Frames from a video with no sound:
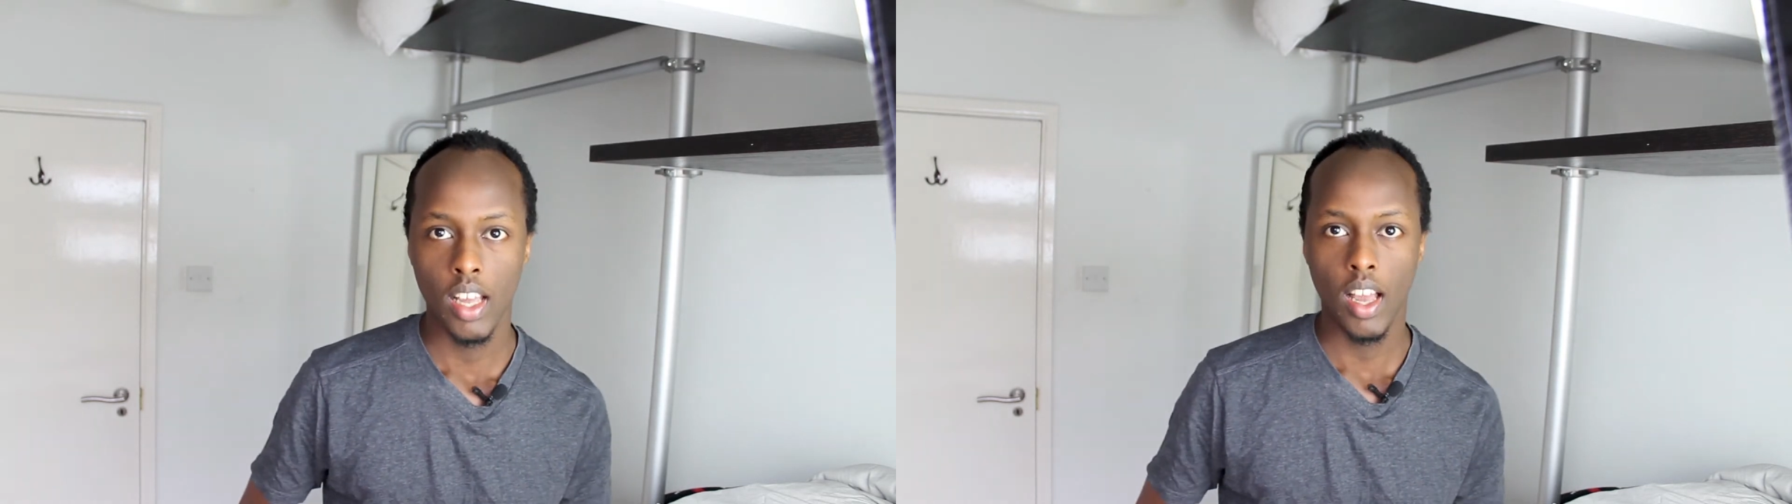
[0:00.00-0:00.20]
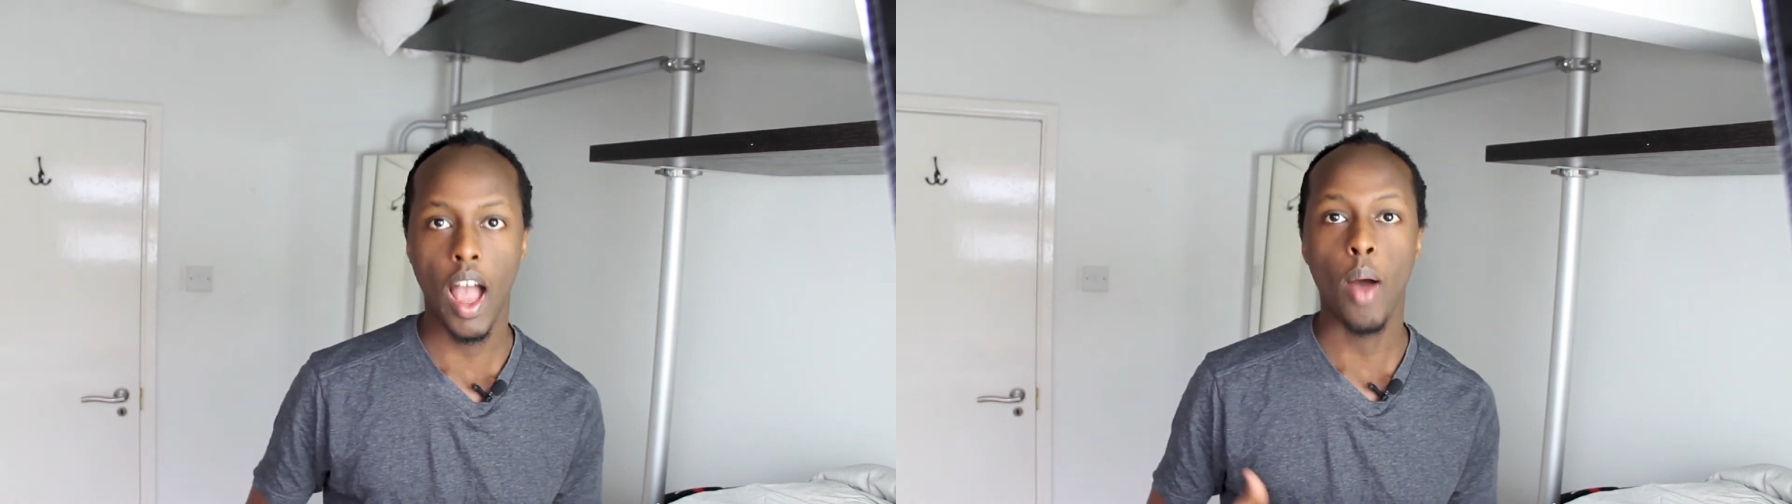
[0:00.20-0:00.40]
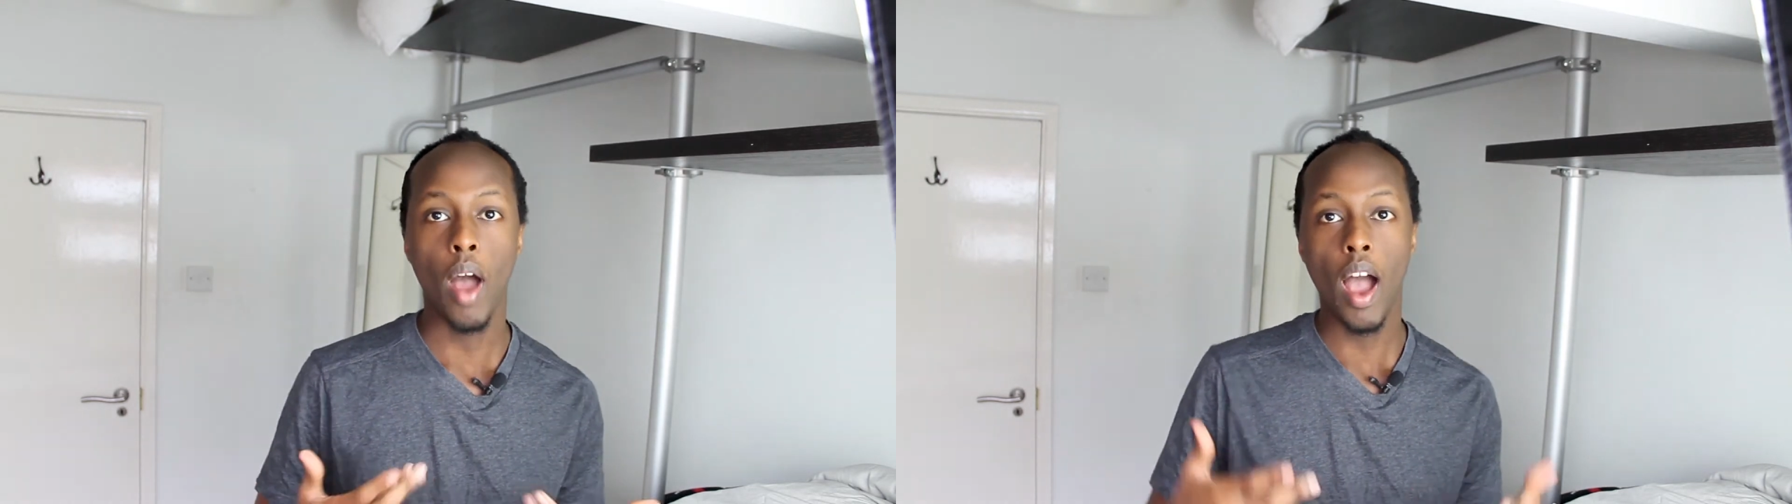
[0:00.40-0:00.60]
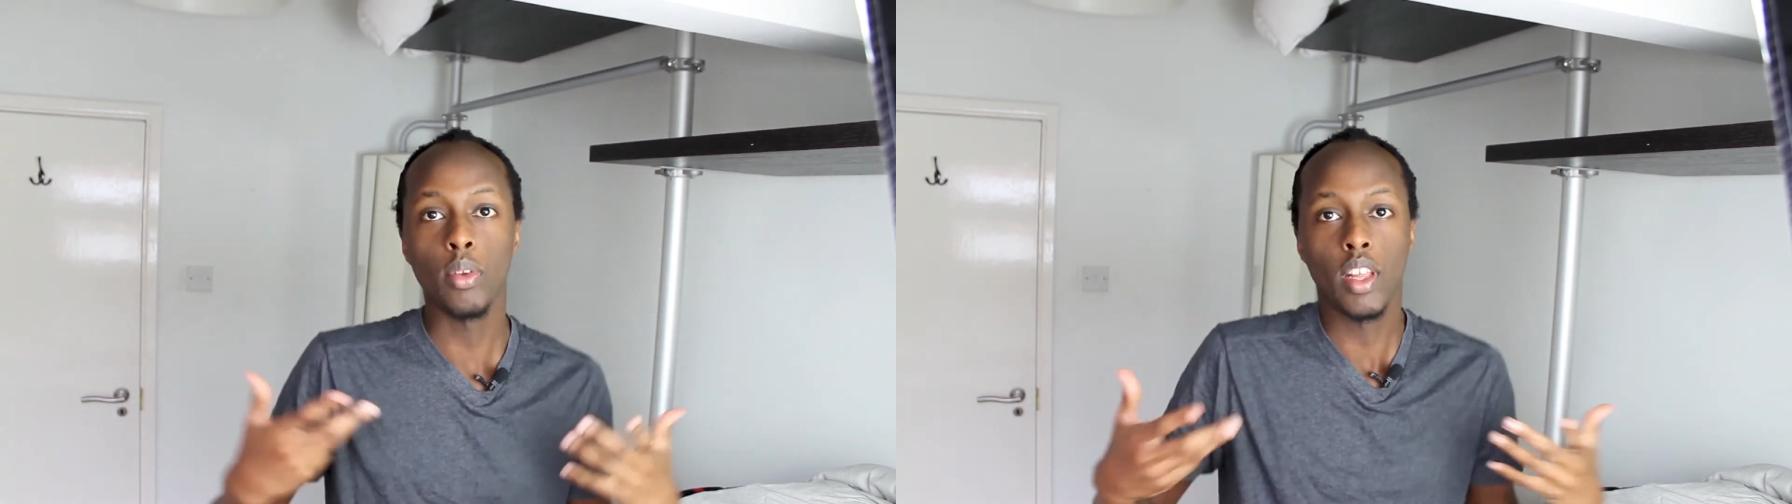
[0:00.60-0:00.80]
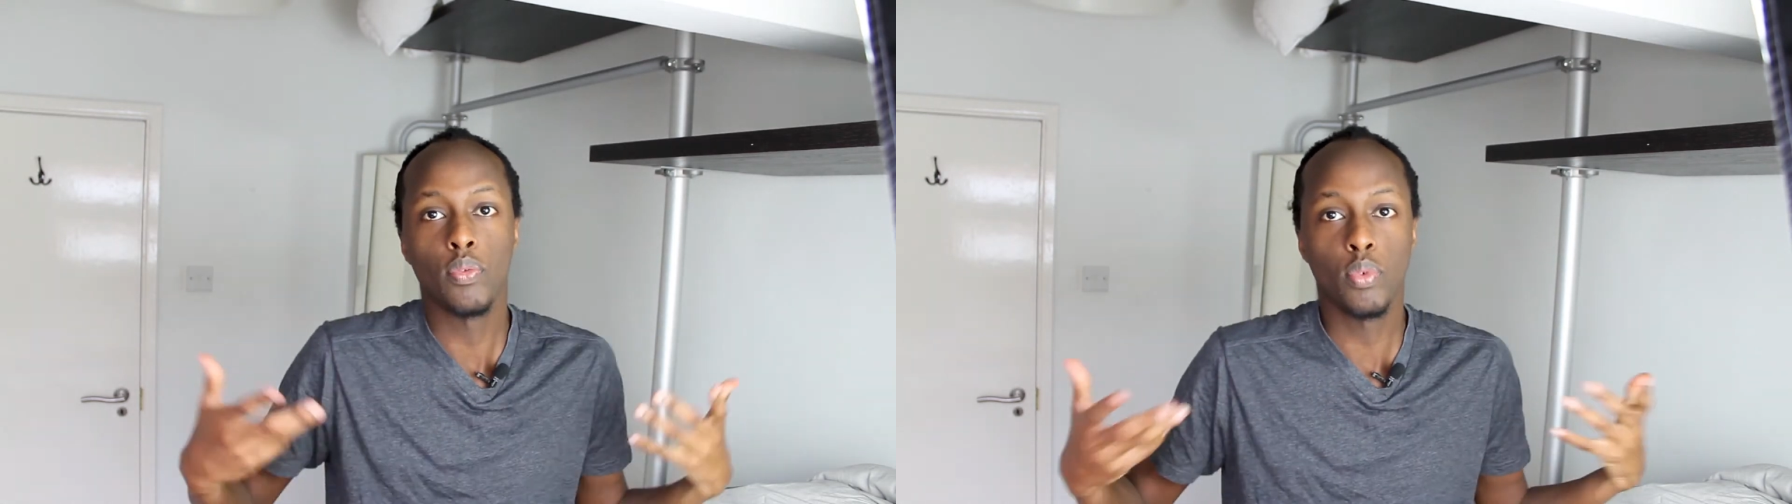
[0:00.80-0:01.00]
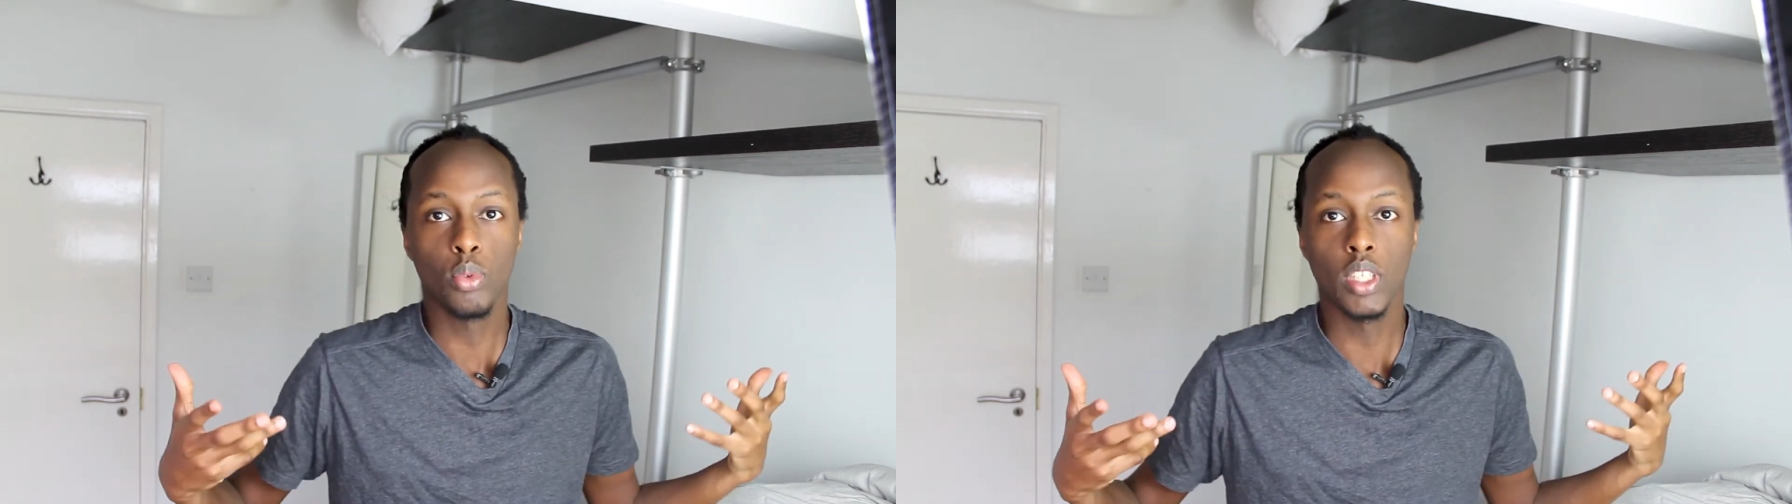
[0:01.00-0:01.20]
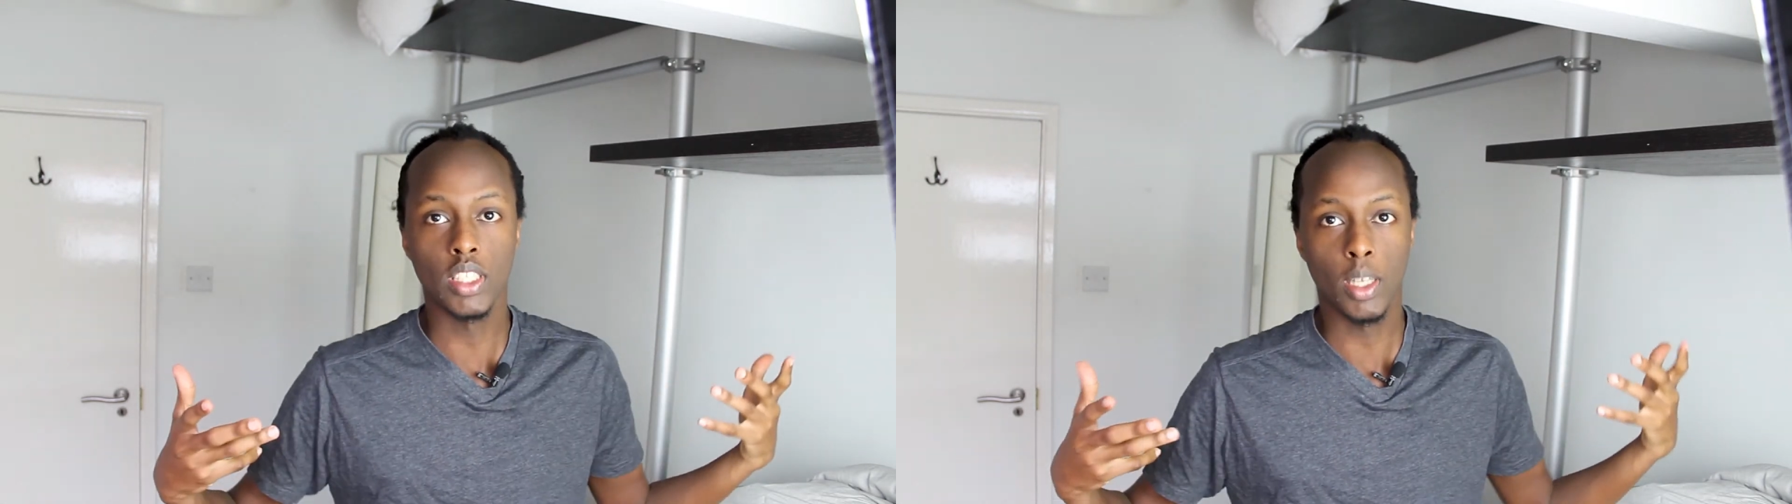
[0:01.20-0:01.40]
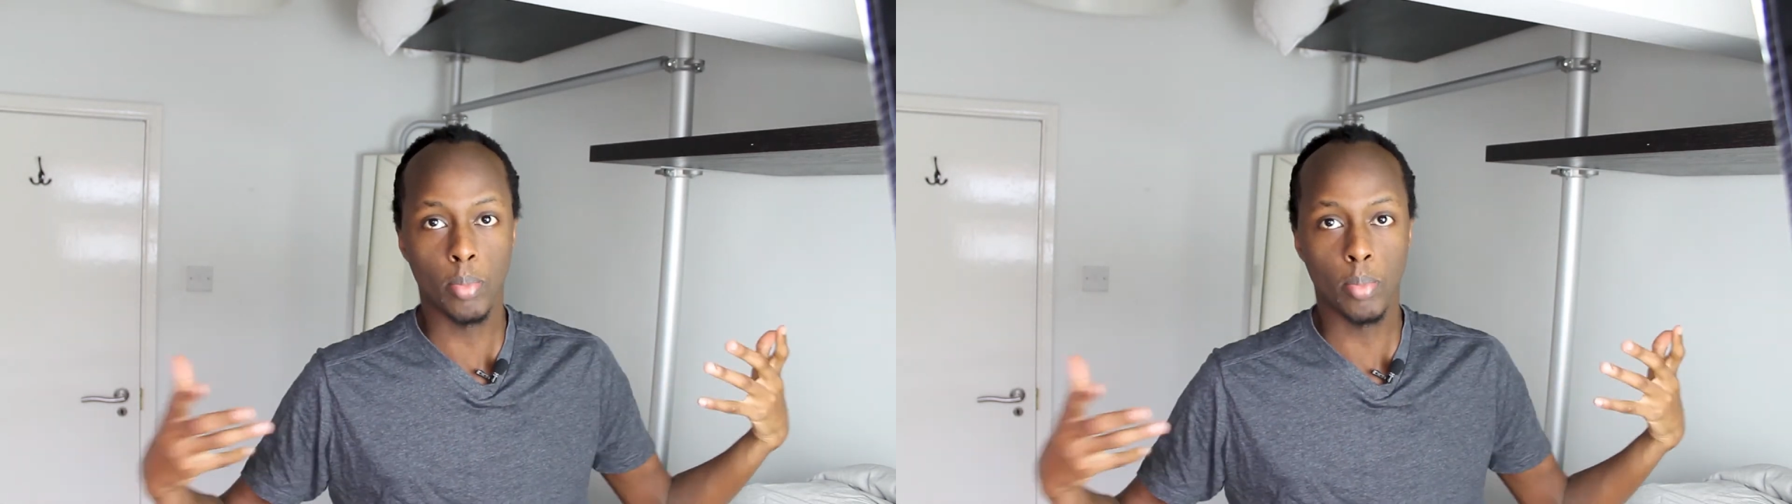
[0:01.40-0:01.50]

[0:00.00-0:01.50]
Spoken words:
how that food is the